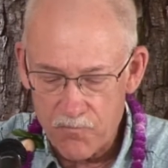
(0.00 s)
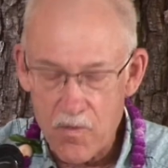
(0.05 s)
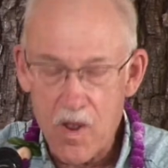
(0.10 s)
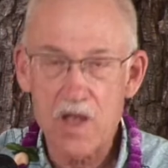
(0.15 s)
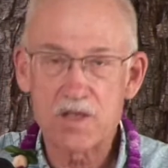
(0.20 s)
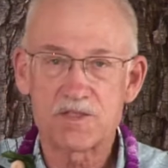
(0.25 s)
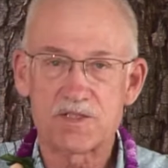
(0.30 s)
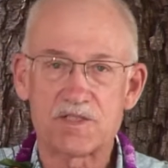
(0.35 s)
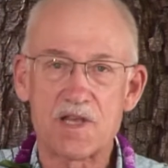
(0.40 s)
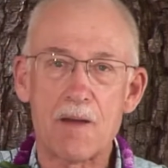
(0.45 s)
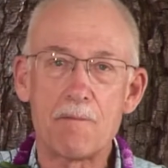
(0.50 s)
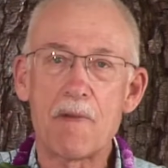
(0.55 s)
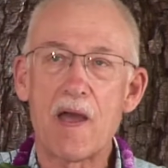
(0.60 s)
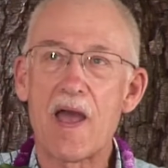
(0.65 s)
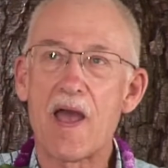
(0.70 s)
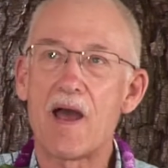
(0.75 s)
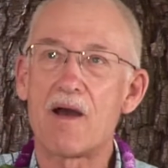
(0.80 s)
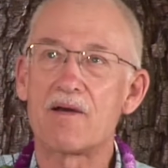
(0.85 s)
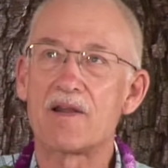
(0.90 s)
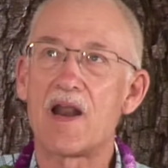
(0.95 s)

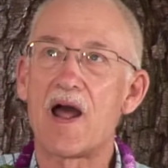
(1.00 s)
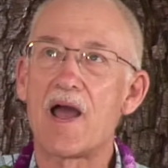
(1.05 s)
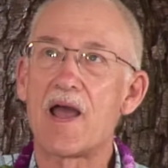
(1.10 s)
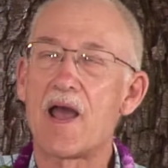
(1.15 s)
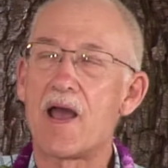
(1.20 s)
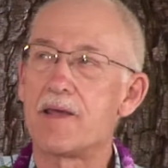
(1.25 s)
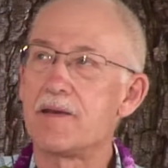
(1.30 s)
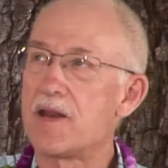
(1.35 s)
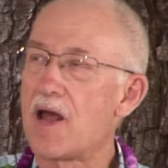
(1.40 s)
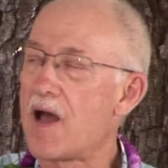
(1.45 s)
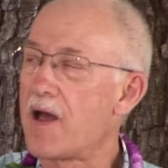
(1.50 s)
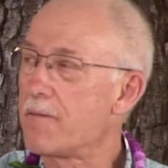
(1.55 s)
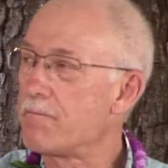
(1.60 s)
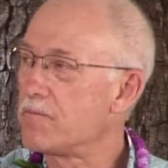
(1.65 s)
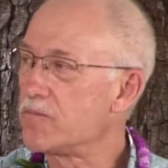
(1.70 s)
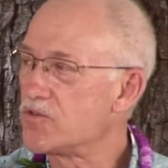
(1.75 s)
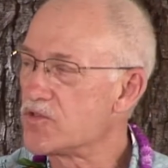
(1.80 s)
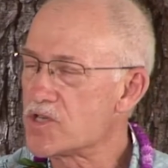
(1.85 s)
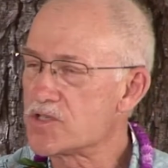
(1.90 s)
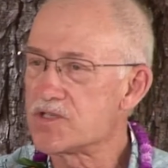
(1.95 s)
somehow, and I'm
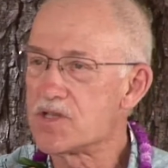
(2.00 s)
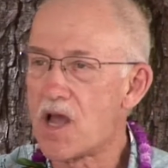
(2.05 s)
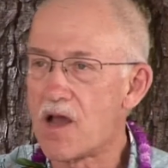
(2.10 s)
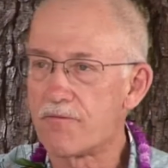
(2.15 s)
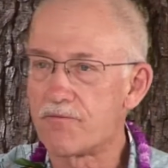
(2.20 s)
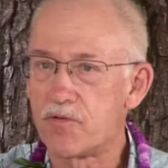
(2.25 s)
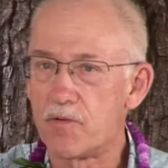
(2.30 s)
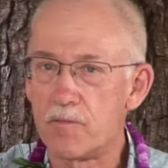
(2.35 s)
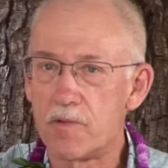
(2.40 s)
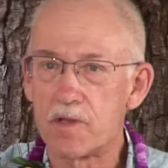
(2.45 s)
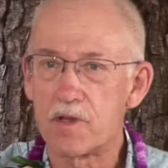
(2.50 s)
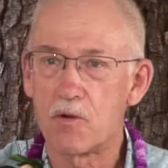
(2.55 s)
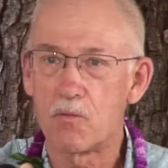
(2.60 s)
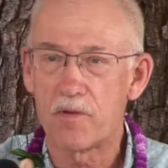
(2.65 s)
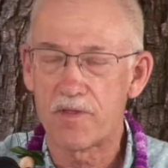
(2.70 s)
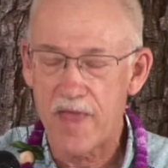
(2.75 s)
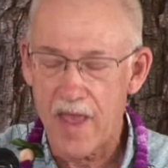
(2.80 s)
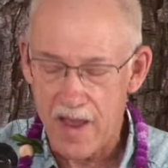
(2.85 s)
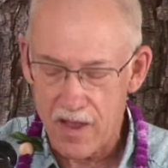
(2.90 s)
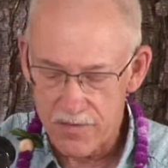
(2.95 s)
just not familiar
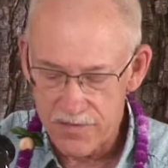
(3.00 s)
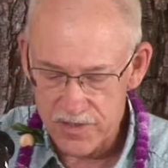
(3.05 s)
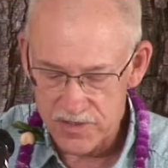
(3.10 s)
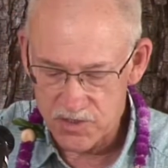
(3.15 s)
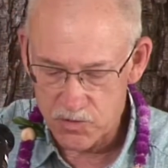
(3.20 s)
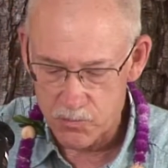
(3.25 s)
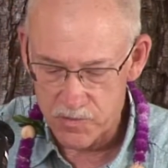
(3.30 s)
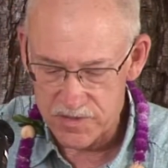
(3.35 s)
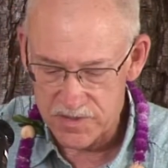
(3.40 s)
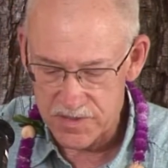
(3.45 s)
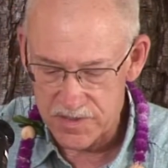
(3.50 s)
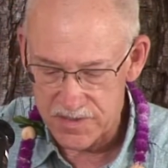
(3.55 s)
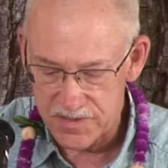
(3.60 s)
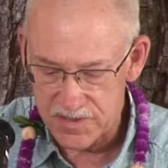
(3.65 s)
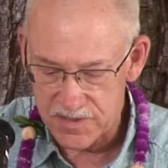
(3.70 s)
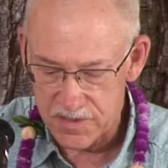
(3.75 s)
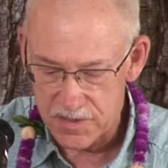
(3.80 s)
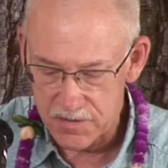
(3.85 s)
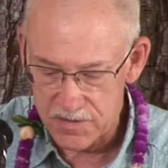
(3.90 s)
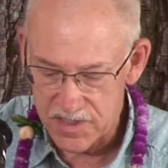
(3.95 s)
with how this was
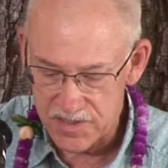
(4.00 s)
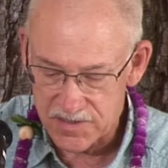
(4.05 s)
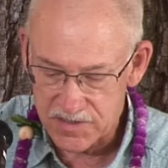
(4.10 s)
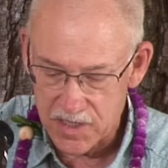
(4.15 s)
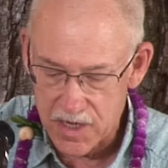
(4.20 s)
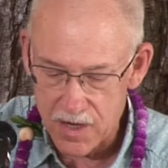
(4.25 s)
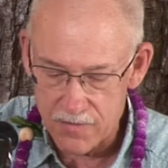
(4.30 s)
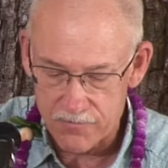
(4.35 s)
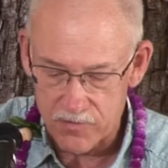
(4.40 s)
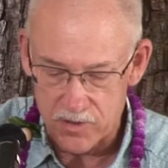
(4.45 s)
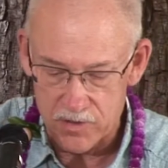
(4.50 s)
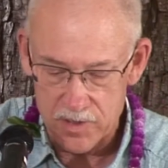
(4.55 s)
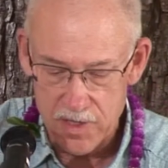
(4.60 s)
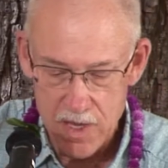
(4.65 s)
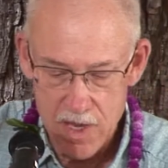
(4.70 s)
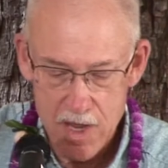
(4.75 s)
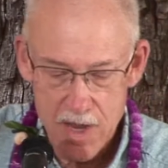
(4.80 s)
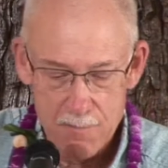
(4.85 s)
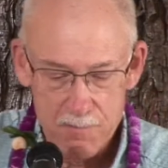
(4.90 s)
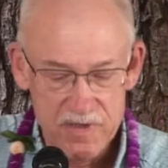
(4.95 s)
discovered,
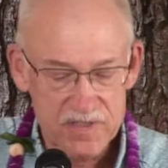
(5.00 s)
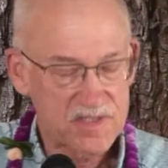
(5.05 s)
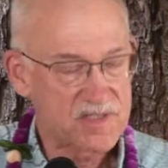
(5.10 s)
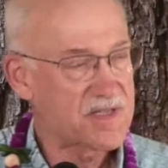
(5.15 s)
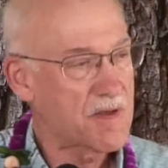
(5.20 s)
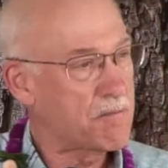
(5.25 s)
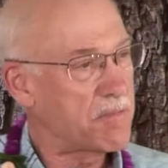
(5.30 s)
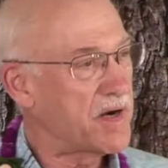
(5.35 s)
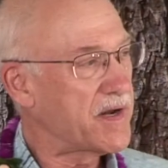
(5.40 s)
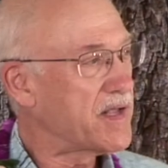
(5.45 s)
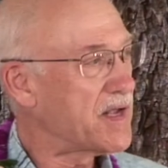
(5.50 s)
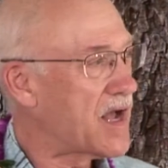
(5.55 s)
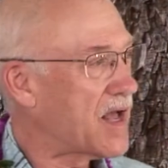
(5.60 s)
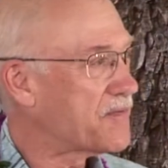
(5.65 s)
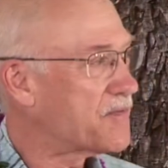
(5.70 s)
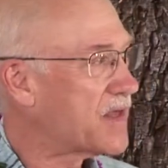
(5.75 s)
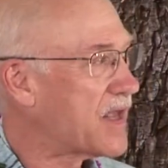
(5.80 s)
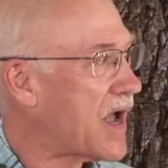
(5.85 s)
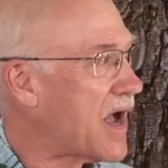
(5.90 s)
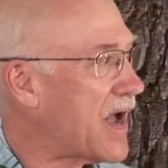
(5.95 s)
but somebody got
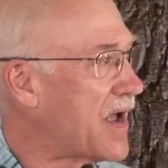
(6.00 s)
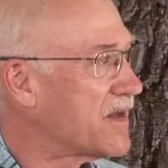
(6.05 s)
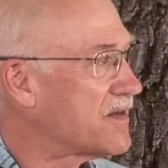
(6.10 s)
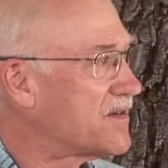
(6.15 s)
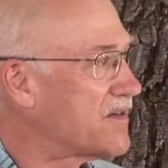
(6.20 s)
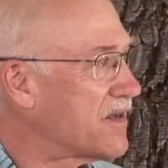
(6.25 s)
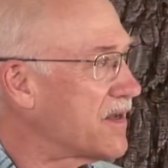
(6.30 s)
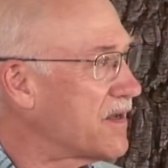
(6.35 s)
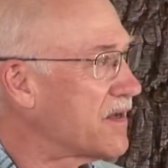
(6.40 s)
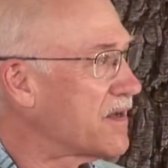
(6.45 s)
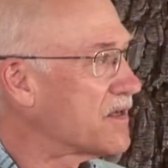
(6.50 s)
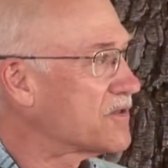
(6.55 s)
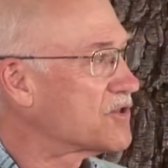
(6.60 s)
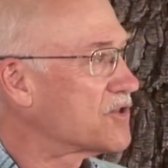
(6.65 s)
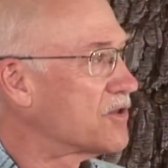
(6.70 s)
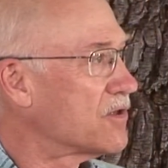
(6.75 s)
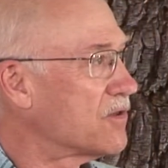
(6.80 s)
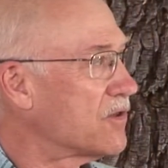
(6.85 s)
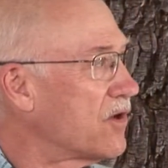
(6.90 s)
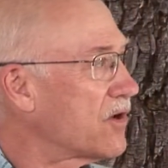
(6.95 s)
the idea to
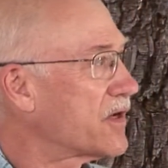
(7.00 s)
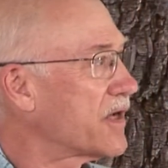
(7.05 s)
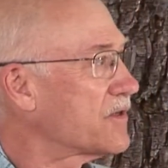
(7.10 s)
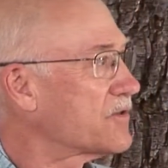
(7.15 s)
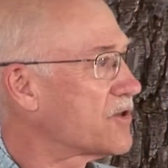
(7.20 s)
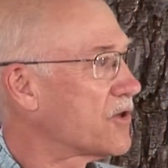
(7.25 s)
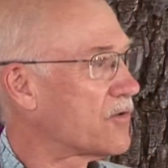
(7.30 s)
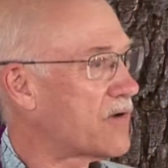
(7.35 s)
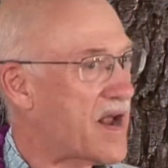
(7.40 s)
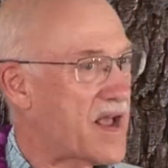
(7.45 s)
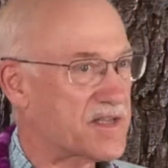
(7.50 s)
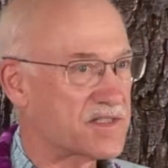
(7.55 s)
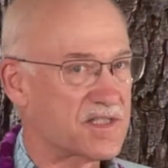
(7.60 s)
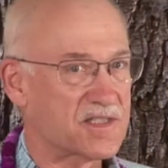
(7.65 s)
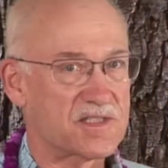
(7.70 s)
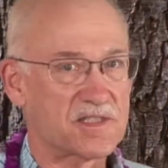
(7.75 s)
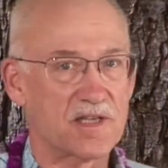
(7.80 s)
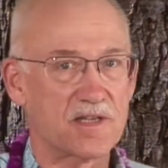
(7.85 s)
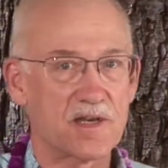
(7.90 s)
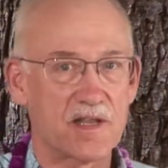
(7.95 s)
look at
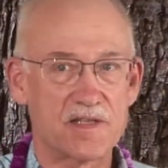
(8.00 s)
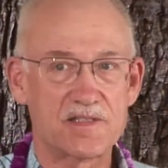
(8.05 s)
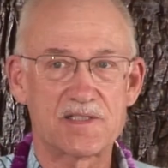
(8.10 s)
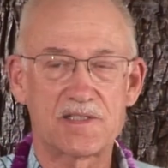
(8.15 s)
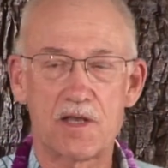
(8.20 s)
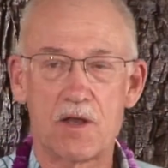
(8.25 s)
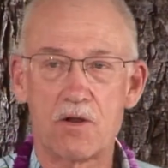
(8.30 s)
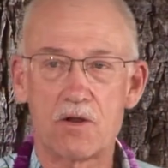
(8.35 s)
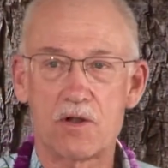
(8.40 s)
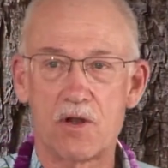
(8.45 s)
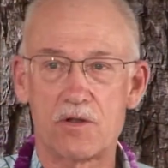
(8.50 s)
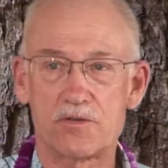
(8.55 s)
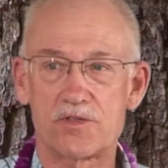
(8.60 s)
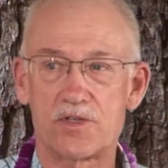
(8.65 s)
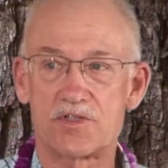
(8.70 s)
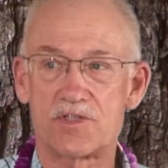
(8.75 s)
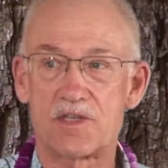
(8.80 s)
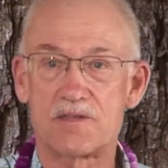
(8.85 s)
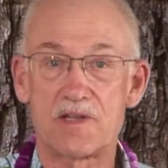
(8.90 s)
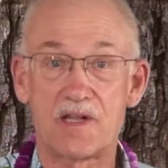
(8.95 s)
terazosin in cell
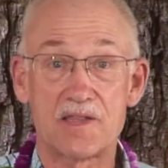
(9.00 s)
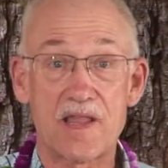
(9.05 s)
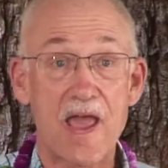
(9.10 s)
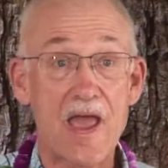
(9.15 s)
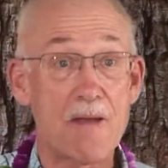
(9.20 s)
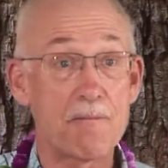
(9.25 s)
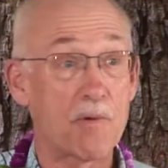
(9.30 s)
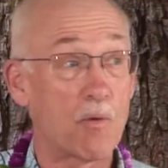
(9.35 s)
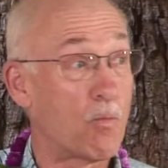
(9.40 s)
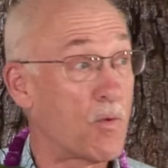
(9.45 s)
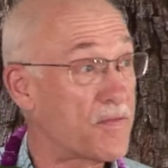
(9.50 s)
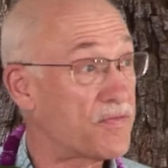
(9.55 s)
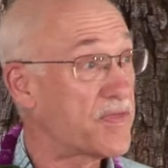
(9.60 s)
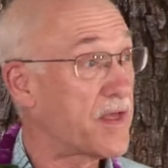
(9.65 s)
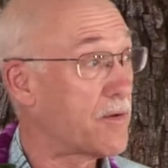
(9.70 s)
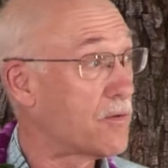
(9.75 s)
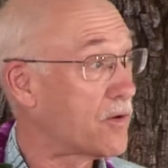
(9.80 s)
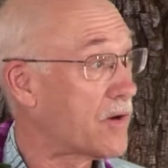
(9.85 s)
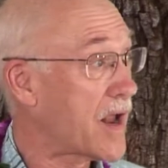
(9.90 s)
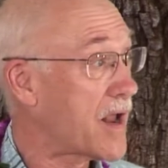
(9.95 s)
cultures in the lab, and what they
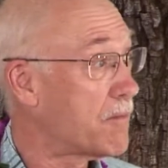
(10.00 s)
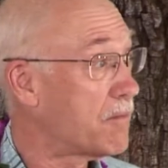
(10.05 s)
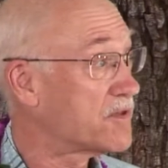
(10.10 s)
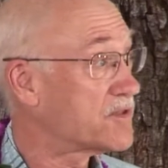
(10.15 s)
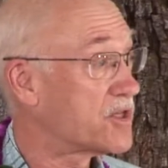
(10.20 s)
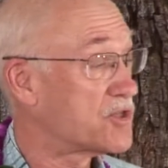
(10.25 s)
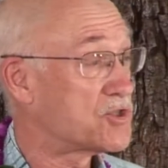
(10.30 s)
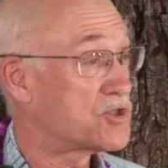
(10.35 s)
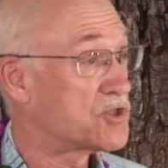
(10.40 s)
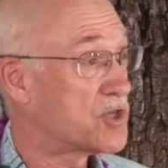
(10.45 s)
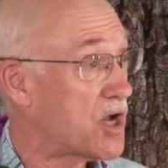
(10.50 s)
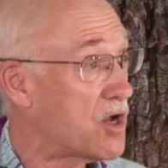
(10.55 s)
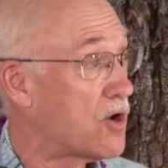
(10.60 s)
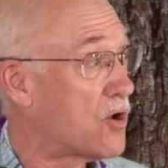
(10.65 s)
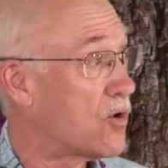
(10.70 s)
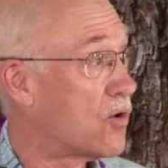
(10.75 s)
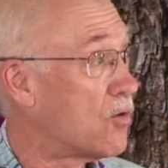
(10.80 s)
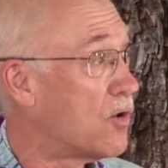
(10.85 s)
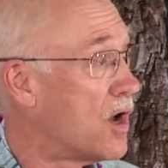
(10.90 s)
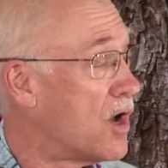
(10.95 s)
were able to show